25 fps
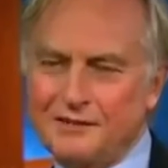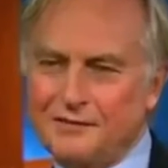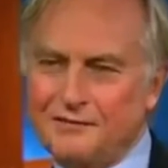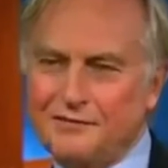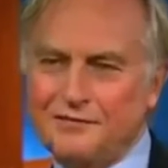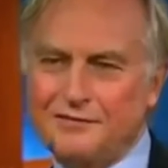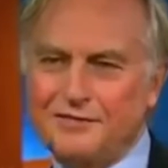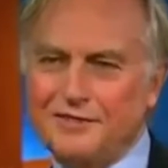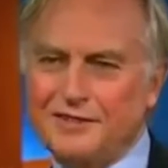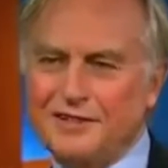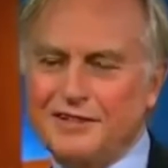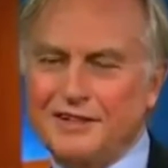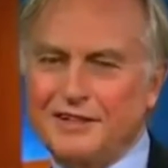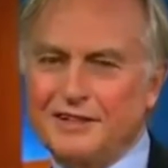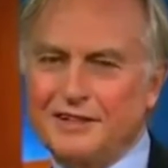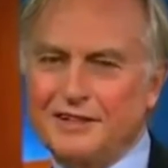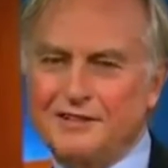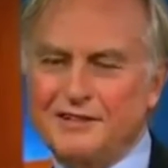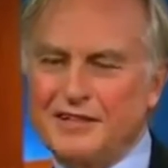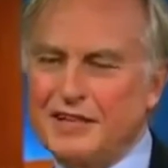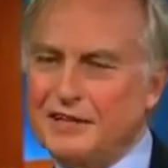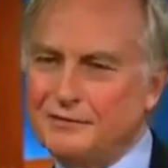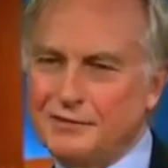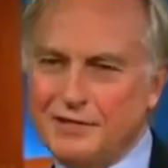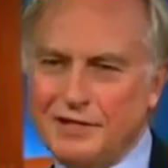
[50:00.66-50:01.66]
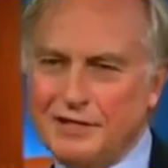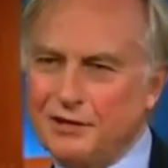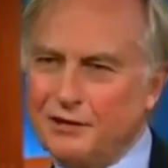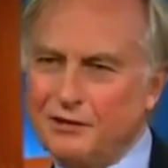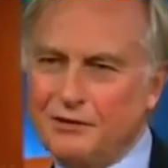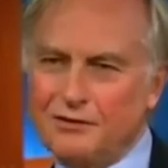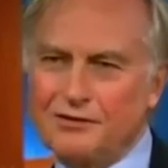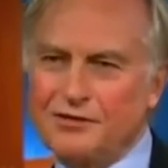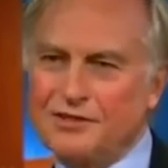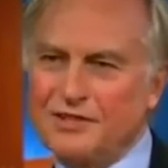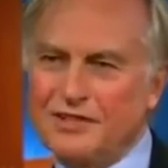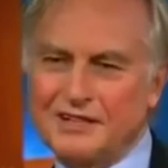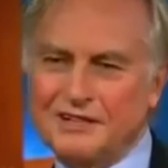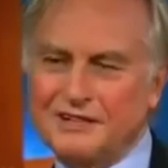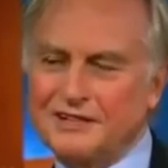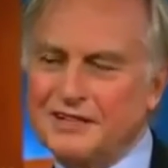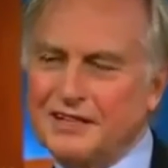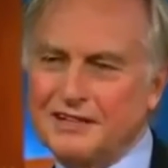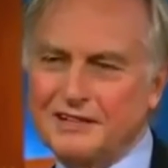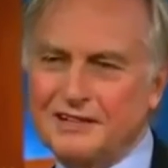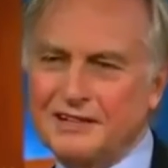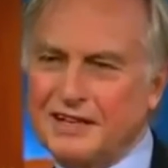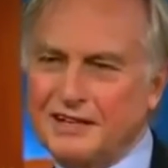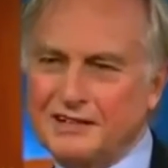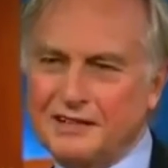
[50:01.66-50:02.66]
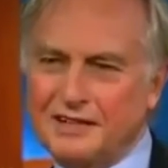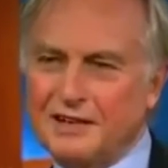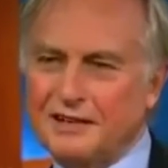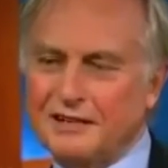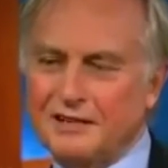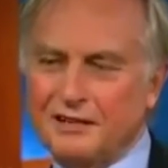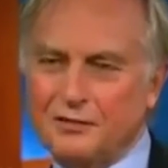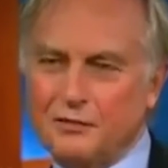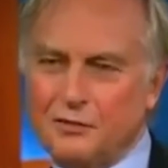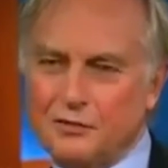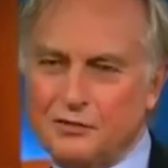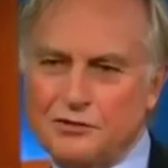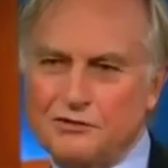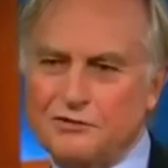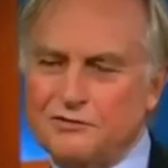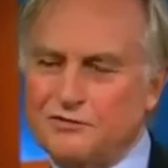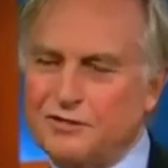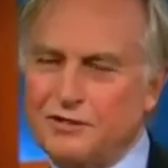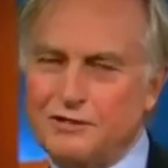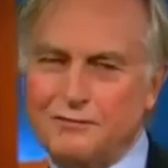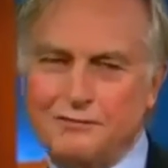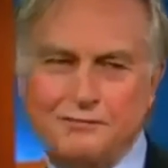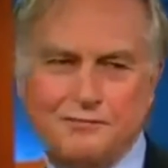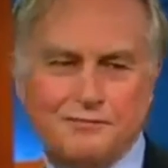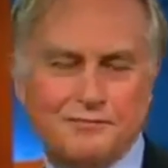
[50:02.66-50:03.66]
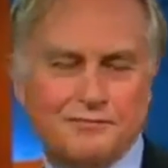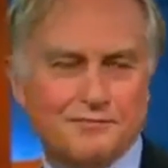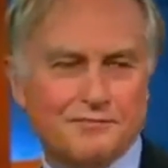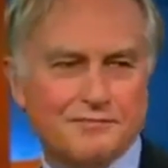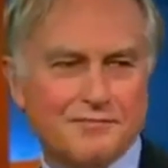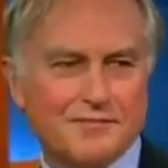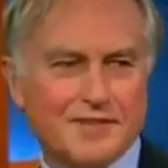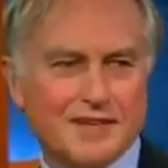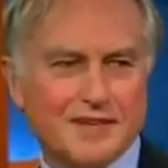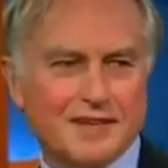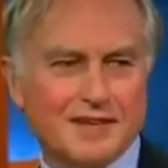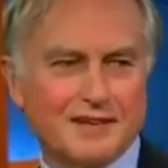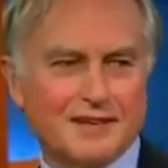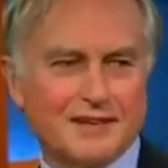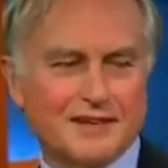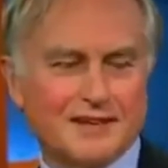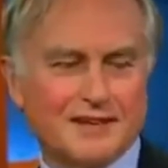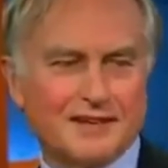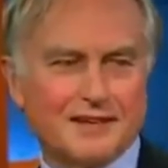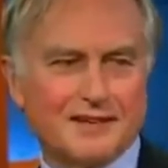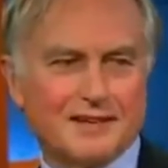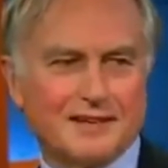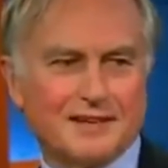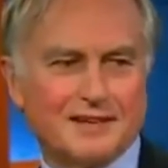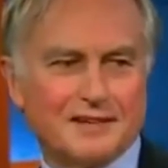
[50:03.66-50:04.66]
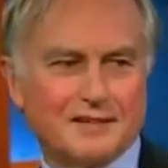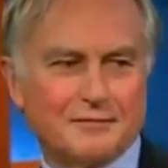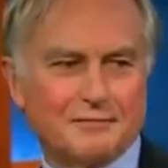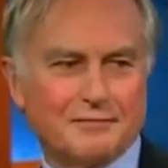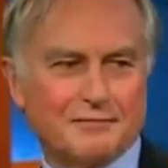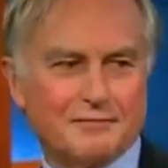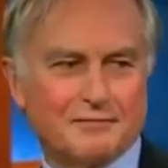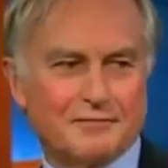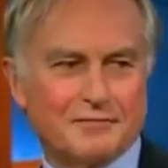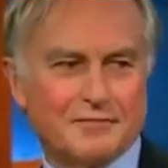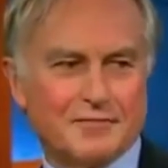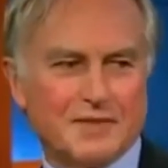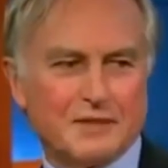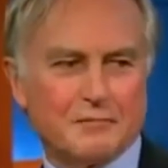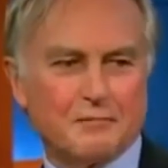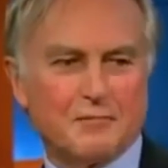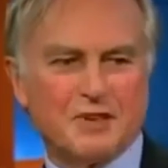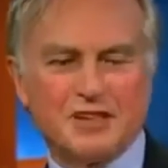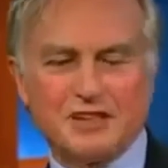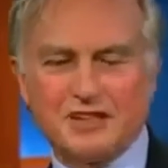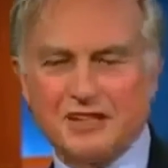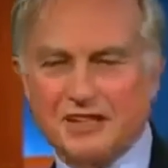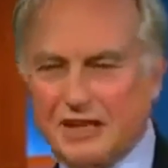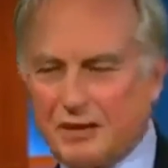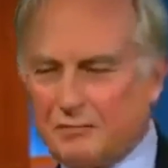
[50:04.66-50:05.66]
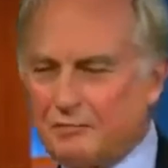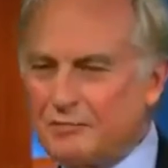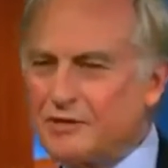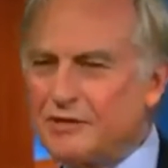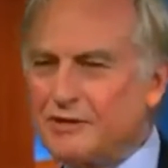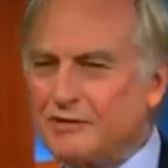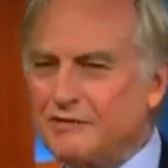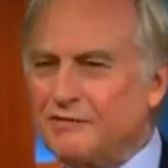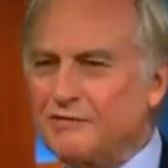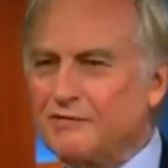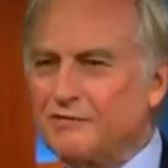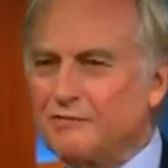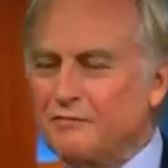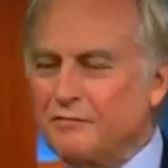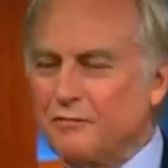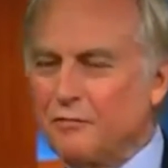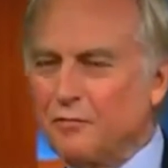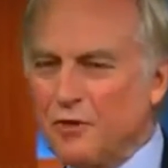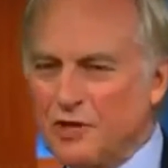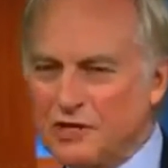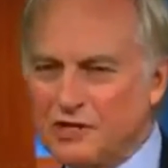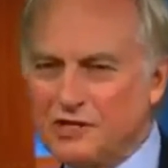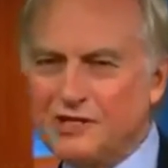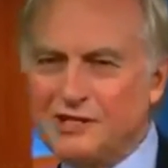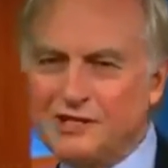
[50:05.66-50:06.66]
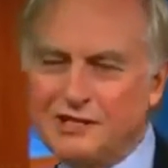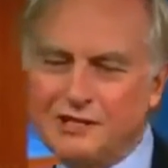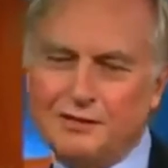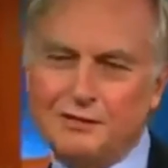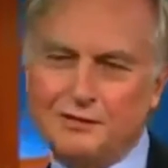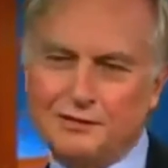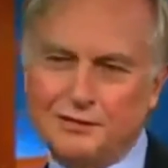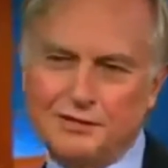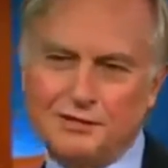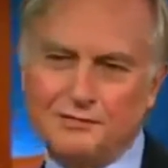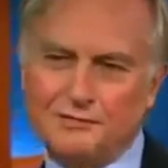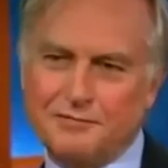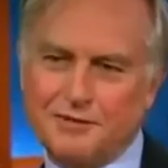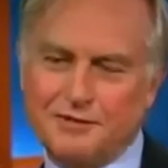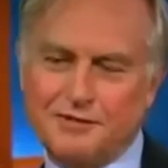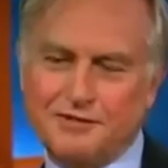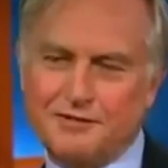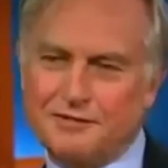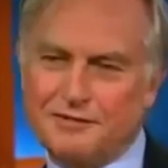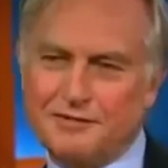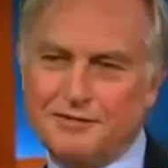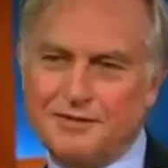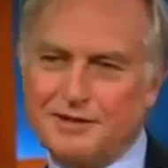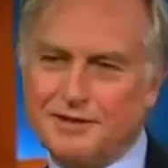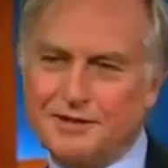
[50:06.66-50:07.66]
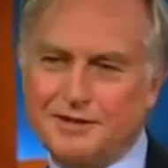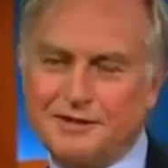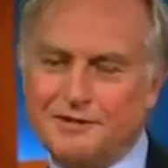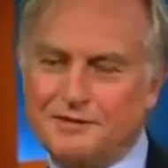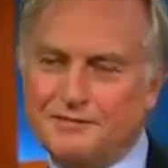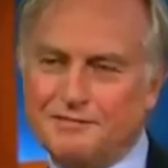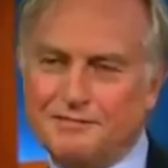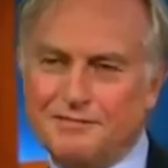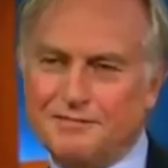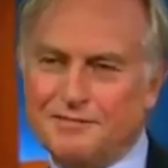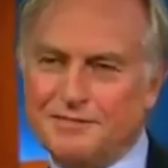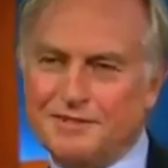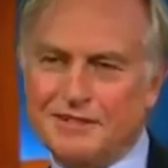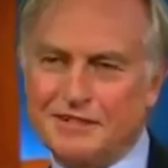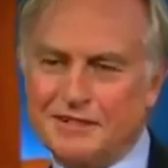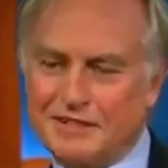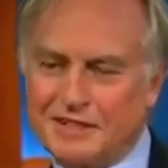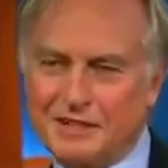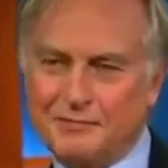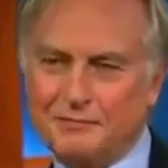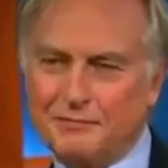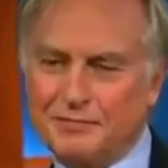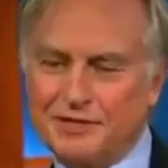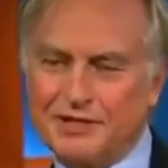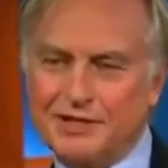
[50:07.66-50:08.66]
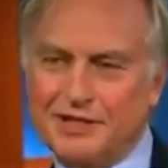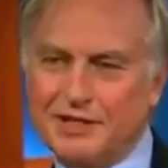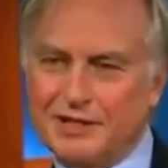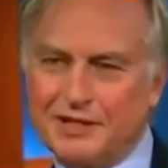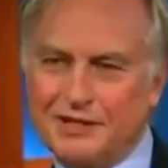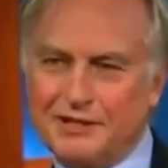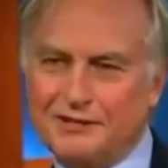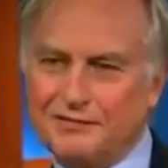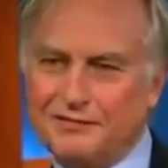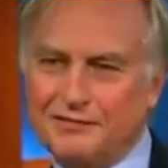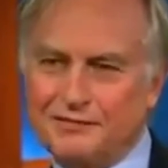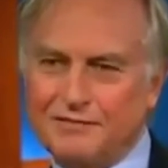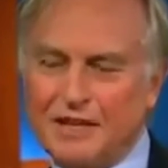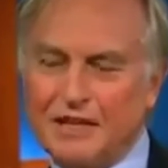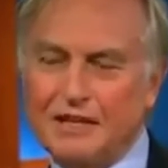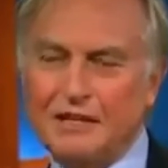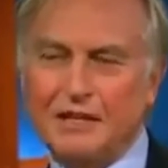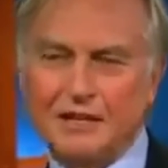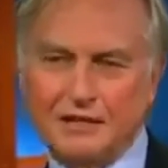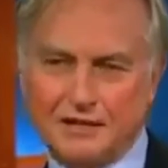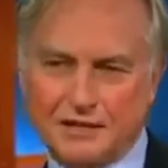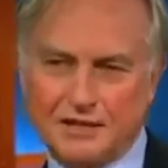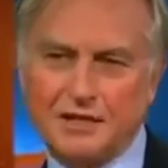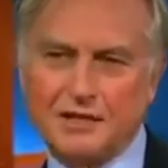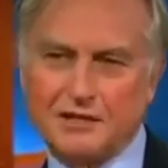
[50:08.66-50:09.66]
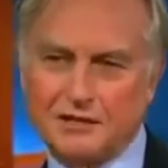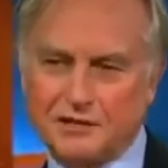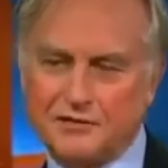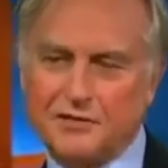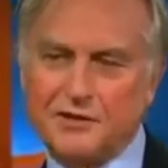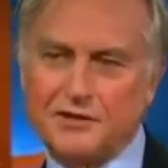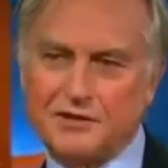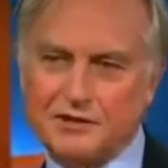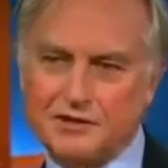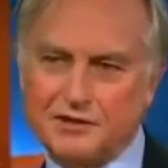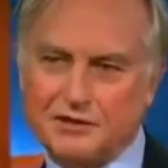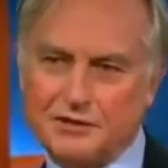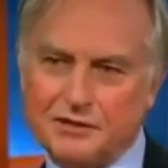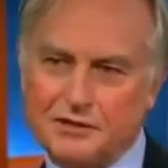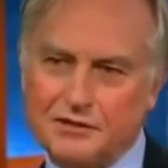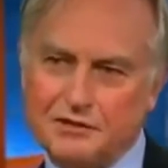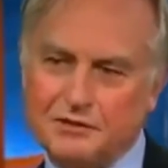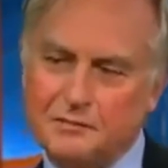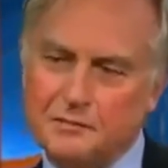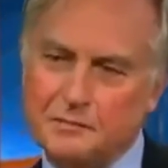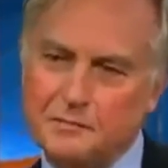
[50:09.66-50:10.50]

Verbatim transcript: of uh, David Lodge, that that that that sort of um, um, perceptive, witty look at, at contemporary life. I like science fiction too.